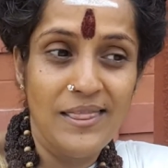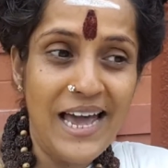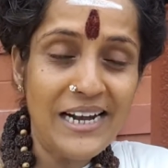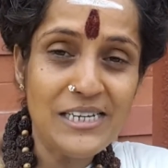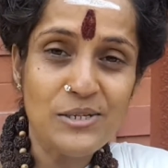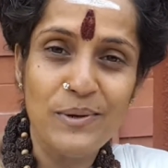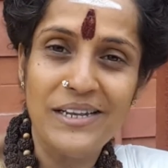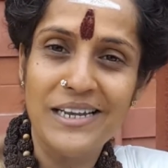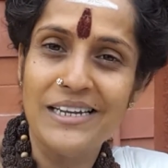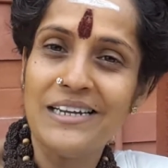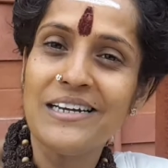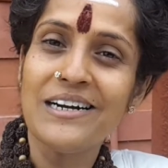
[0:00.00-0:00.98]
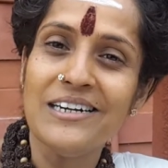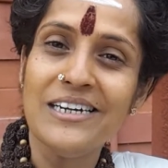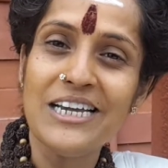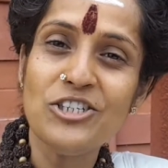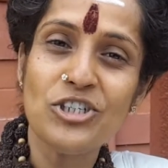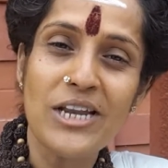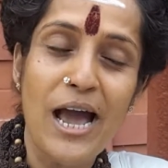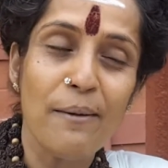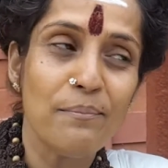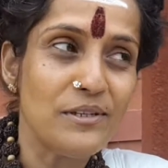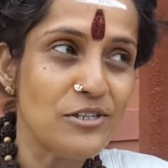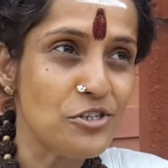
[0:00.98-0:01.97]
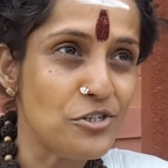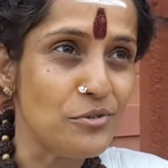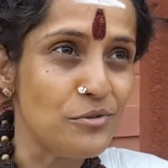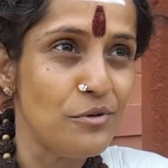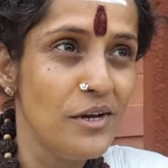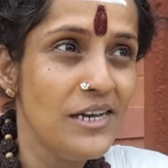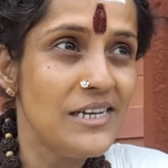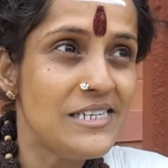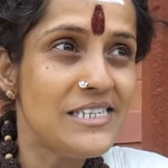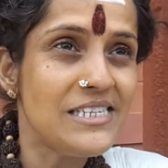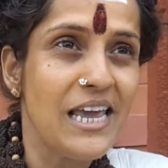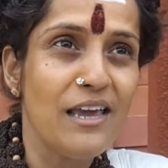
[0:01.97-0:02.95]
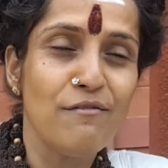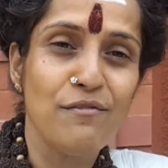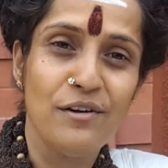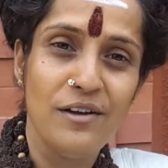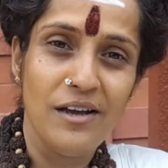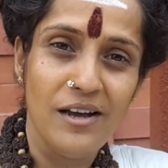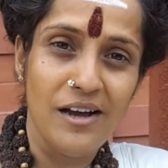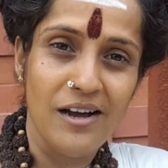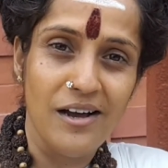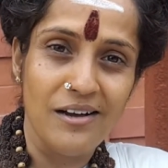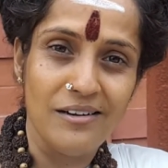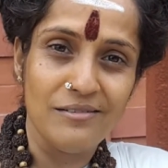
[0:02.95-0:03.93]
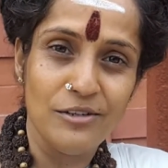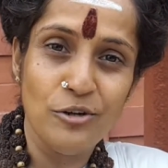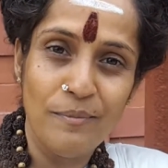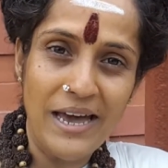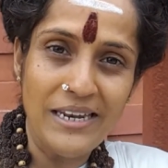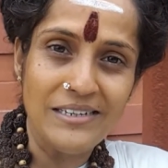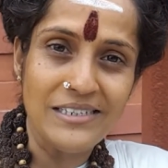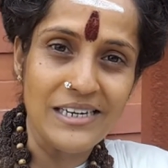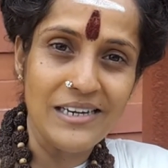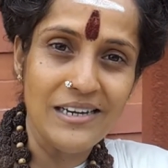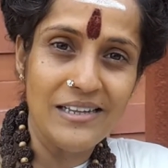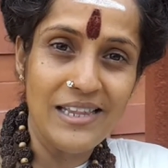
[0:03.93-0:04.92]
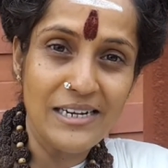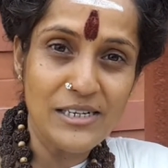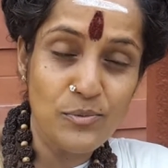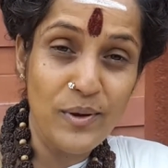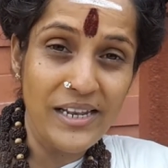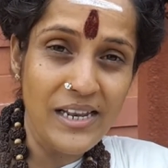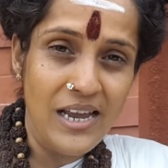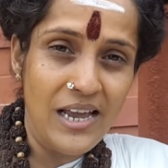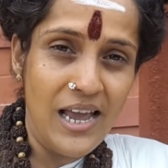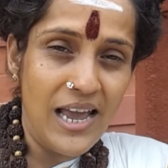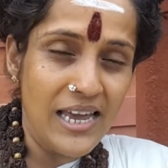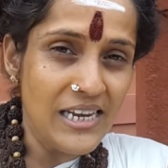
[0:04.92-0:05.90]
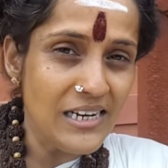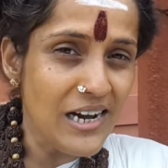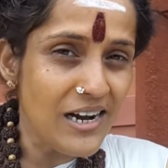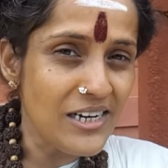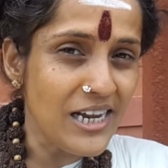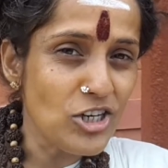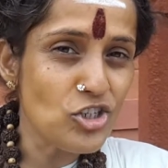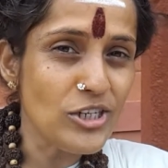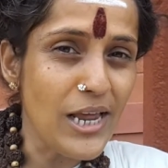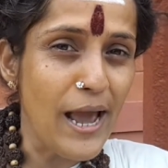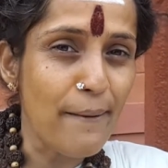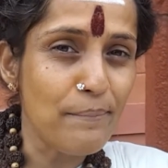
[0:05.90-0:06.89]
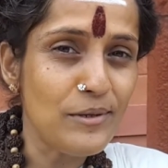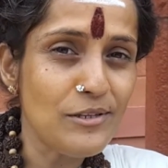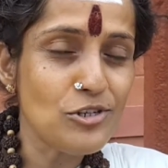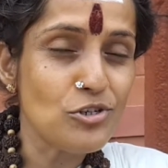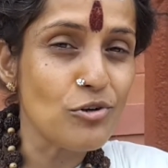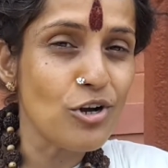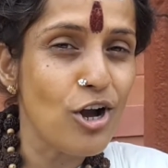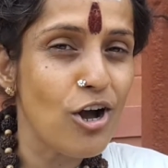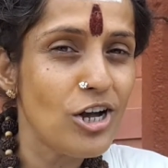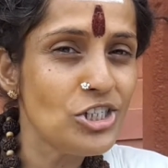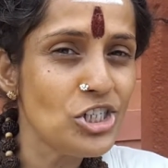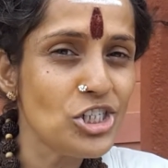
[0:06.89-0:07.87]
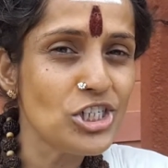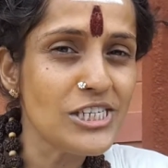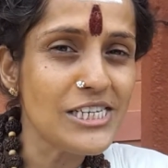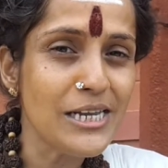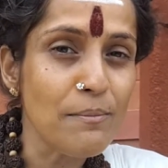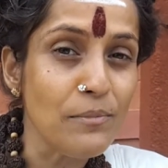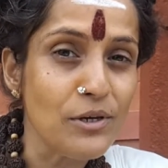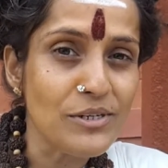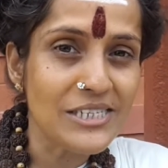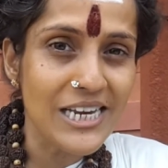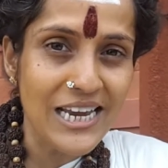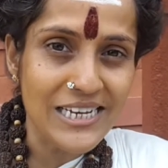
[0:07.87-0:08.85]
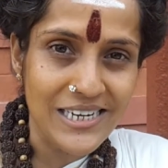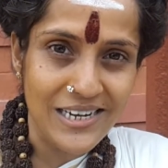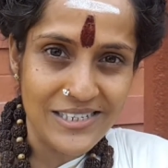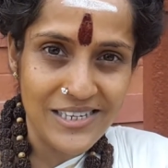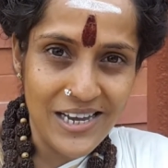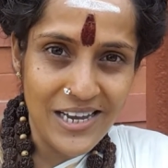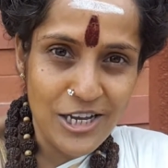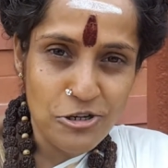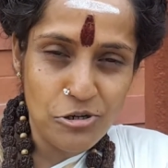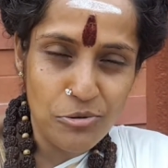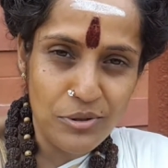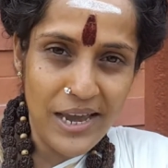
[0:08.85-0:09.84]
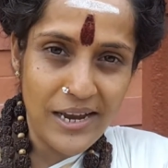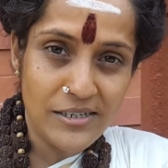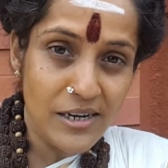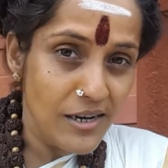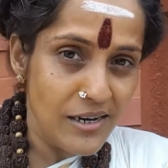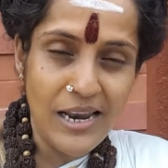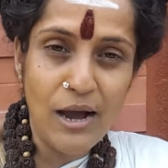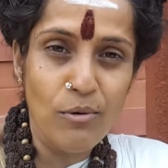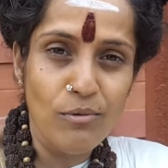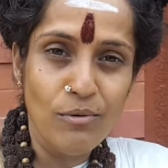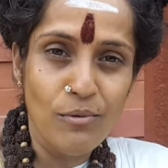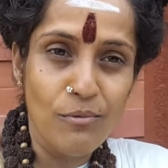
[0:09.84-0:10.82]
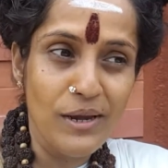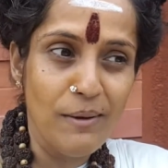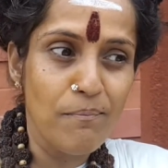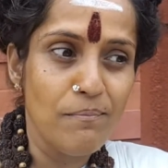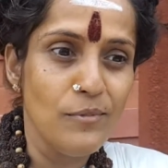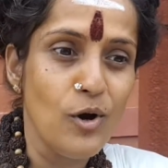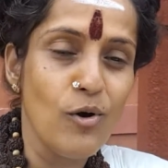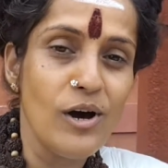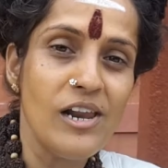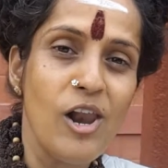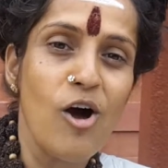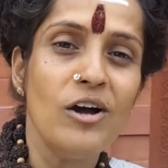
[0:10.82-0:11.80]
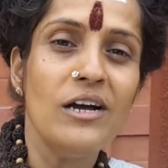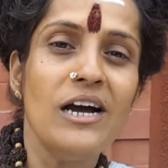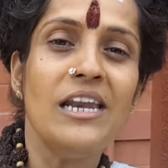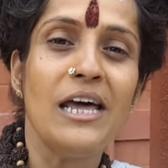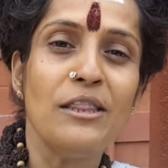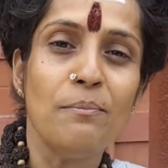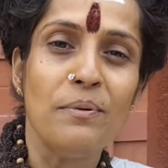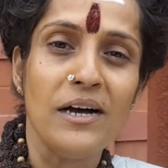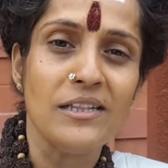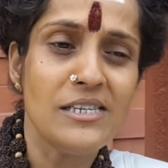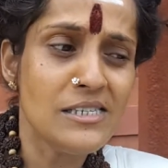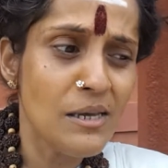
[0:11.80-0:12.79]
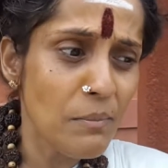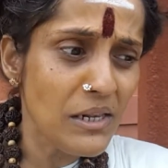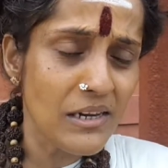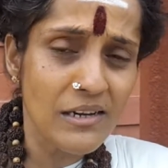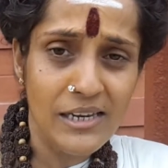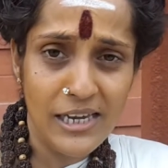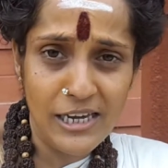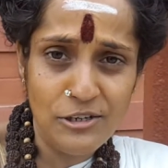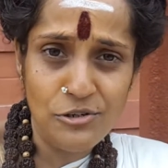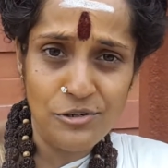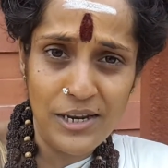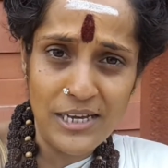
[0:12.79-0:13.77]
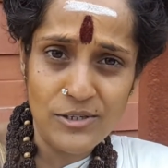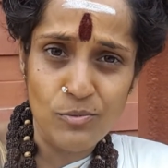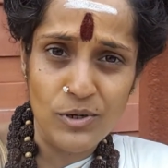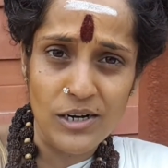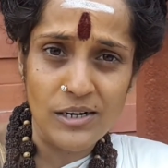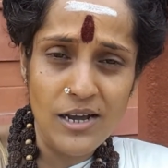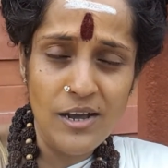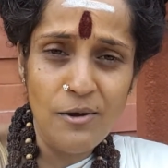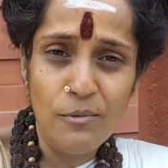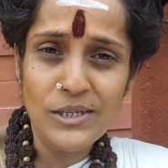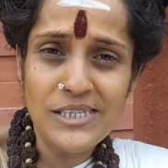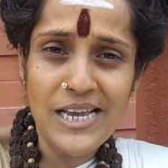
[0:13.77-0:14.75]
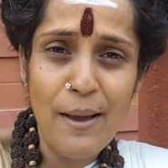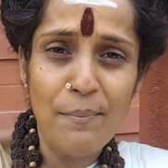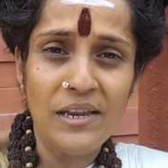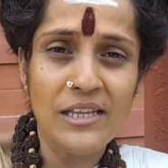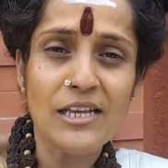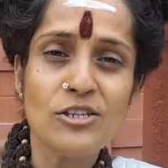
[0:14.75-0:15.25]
That is when an incarnation happens to save humanity. That is when an incarnation happens to consciously mutate us so that now we go along another path. Similarly, in today's world, what's happening?